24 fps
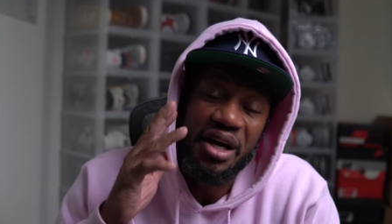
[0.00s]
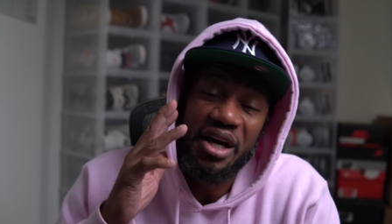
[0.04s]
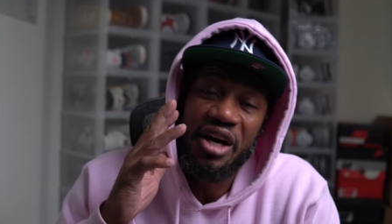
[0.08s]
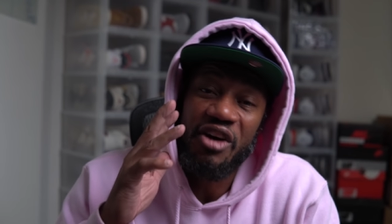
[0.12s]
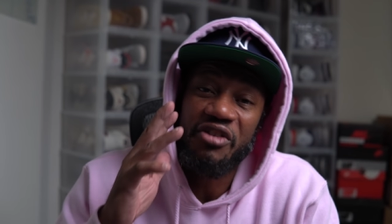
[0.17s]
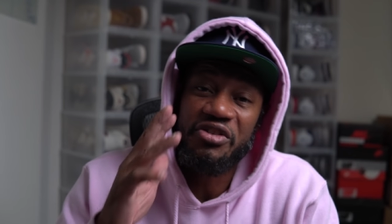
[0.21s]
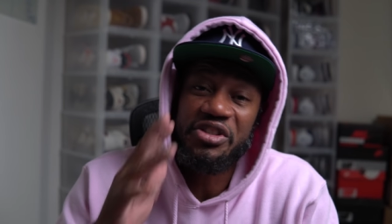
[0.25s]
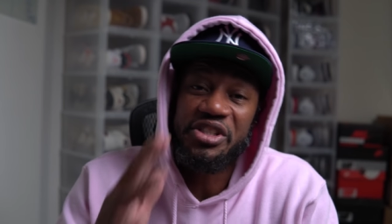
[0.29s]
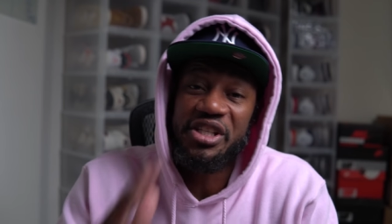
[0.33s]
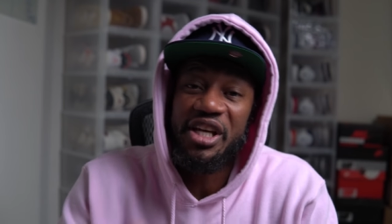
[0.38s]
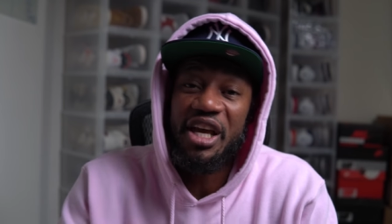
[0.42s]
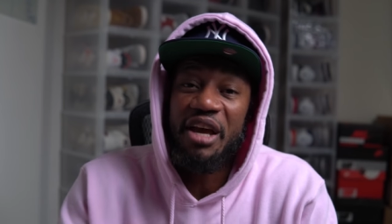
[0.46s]

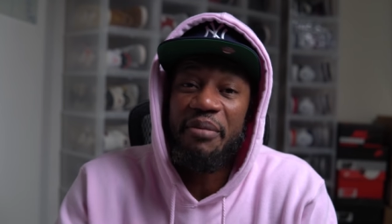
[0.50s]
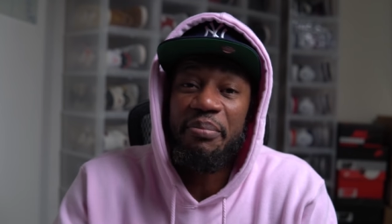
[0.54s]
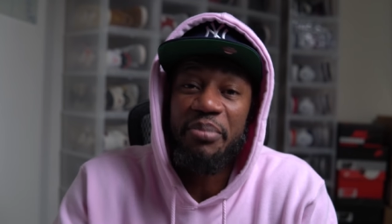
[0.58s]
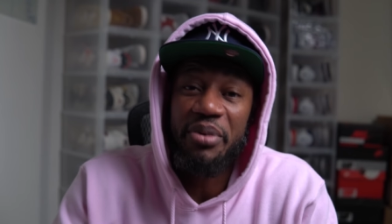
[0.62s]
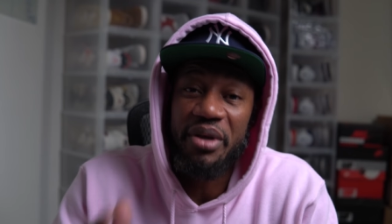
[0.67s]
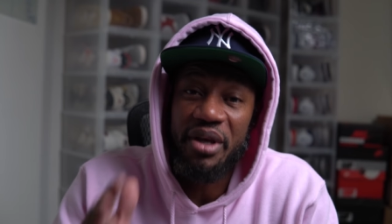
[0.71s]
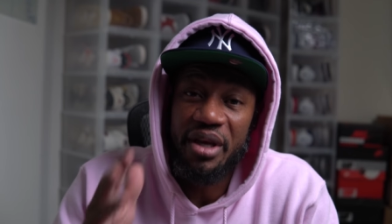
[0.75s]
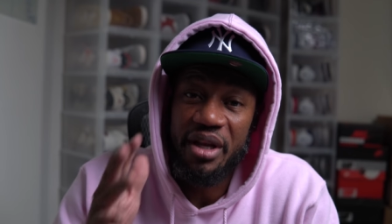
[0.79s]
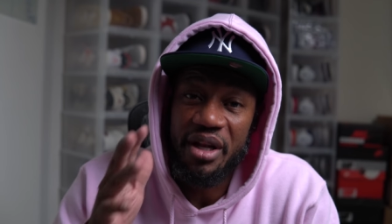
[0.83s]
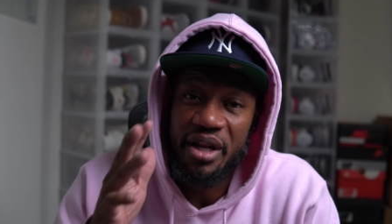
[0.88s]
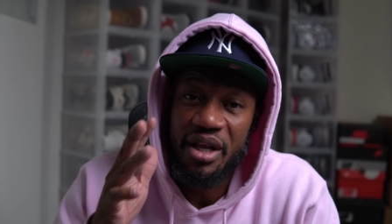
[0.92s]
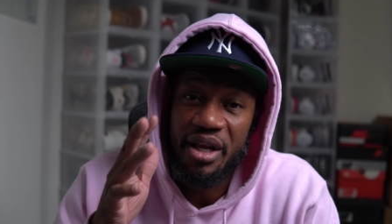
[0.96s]
of
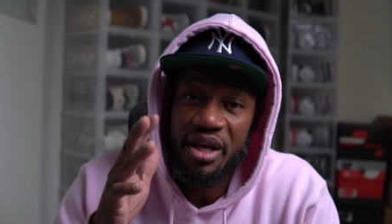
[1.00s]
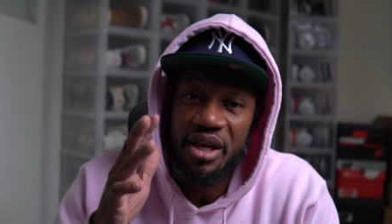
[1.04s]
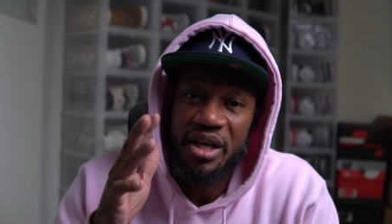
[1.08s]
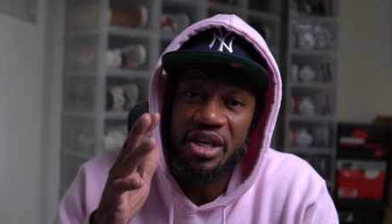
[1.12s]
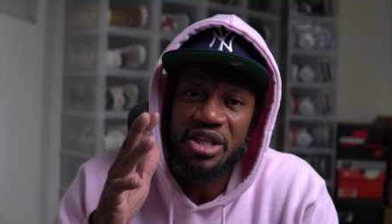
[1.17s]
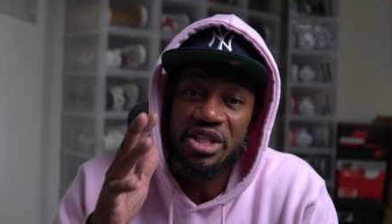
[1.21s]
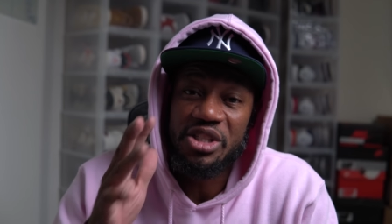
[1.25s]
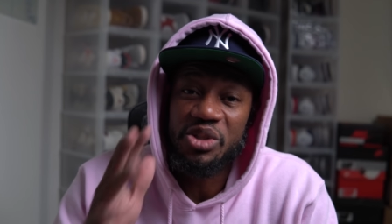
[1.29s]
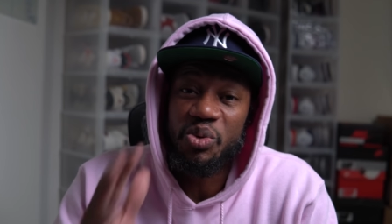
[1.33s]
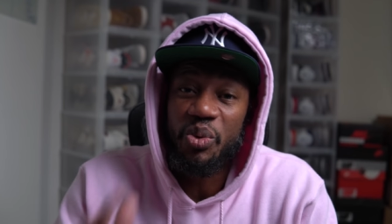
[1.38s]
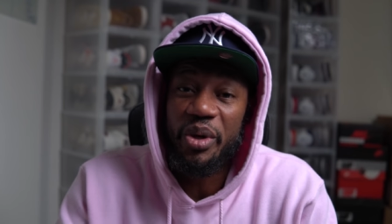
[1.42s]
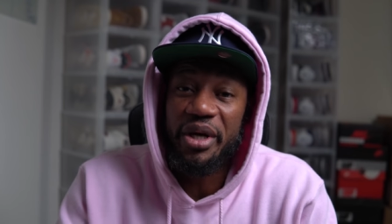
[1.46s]
Champion
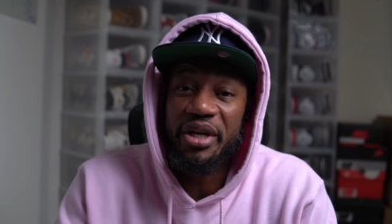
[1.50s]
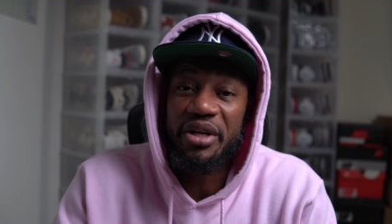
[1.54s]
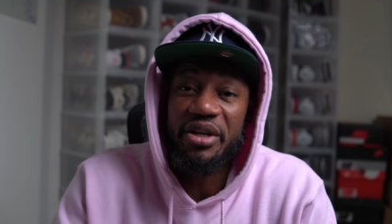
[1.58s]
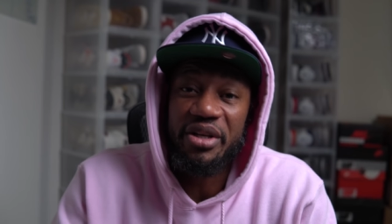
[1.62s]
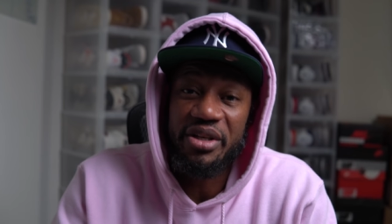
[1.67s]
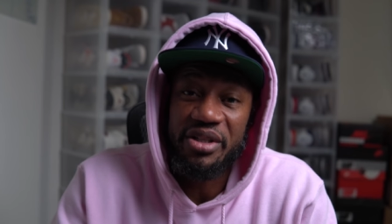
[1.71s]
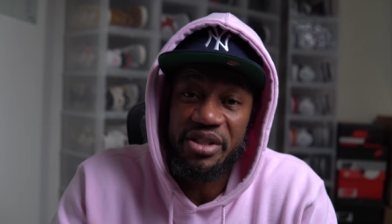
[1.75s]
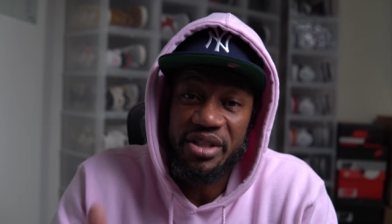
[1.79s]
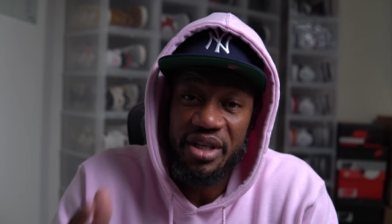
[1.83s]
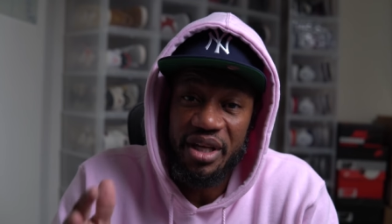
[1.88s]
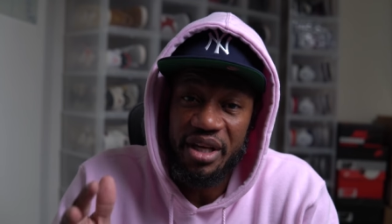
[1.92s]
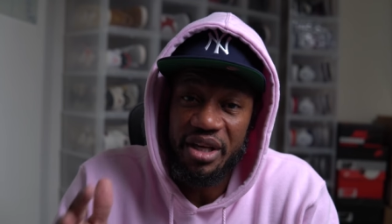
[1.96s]

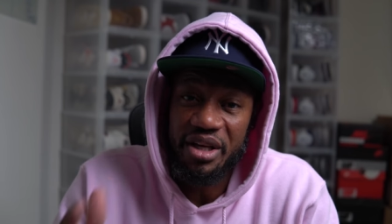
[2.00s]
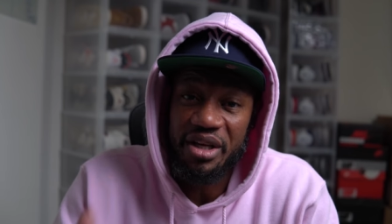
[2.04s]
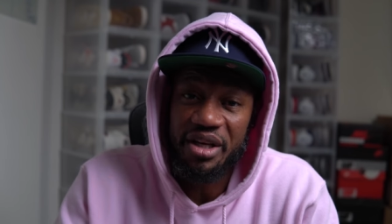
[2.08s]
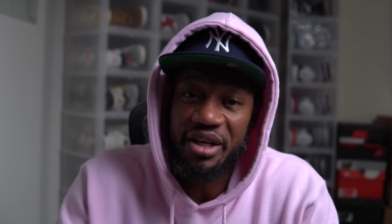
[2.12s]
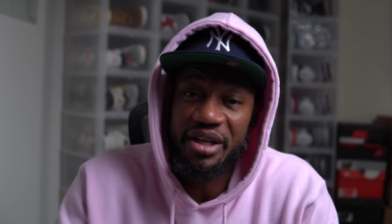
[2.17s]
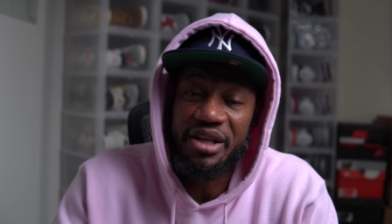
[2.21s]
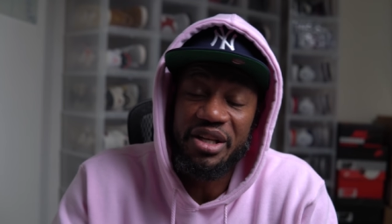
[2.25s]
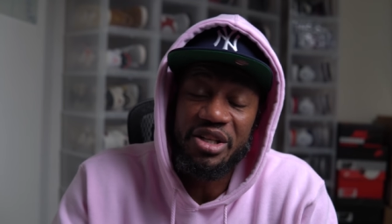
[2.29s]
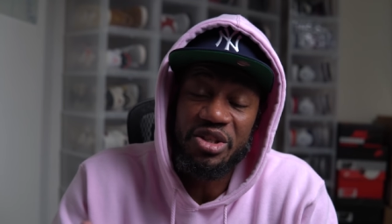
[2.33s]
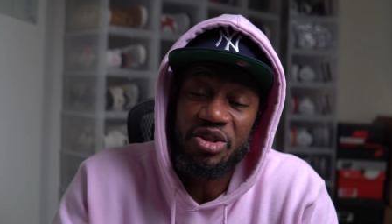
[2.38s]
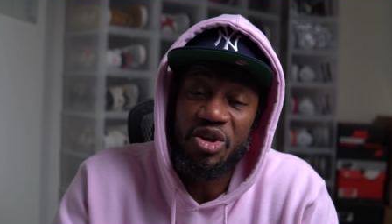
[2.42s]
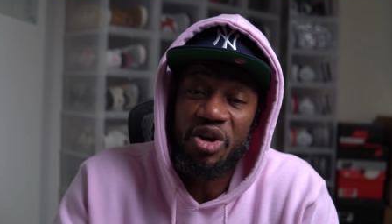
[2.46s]
sweaters and
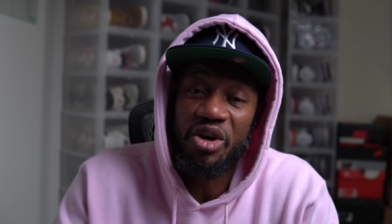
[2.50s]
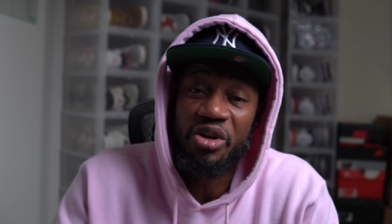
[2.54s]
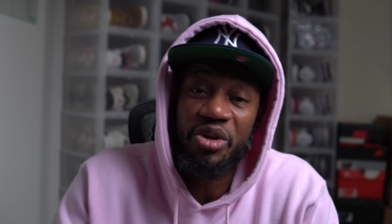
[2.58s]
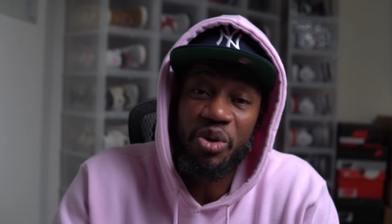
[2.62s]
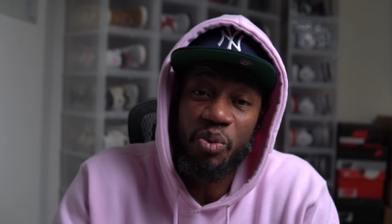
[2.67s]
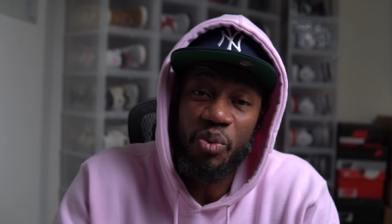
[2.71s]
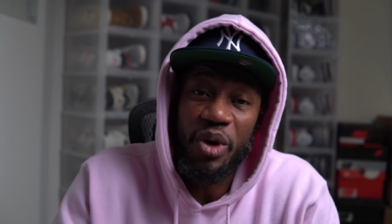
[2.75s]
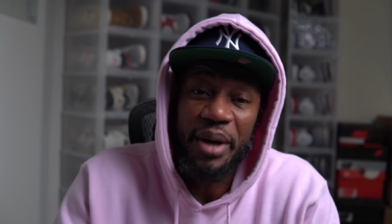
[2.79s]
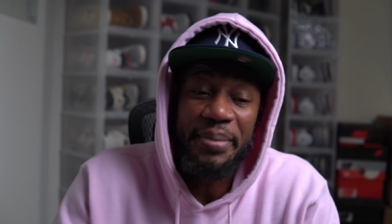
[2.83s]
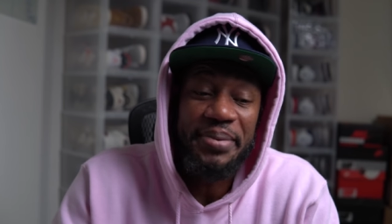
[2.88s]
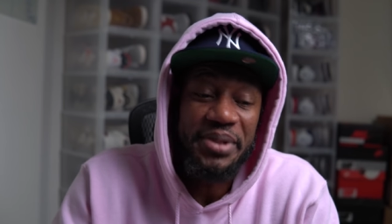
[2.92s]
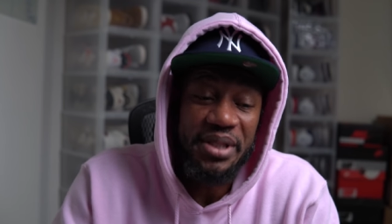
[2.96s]
hoodies on
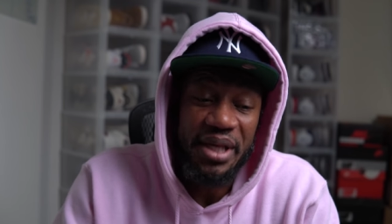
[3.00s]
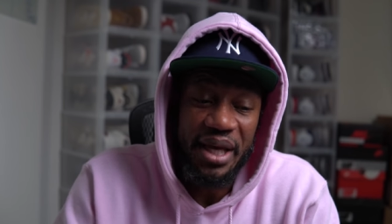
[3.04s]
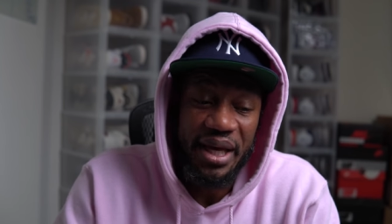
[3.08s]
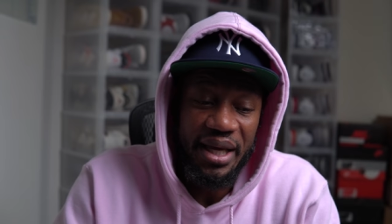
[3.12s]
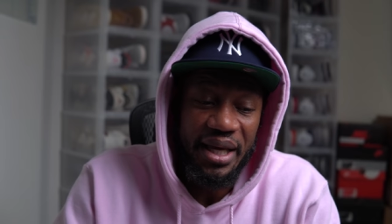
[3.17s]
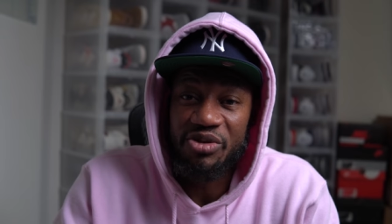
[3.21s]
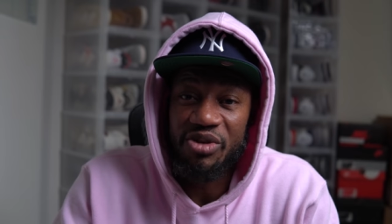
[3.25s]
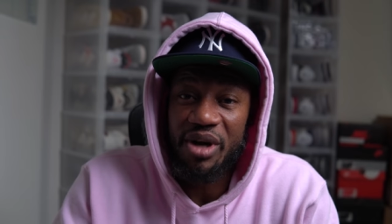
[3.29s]
the website.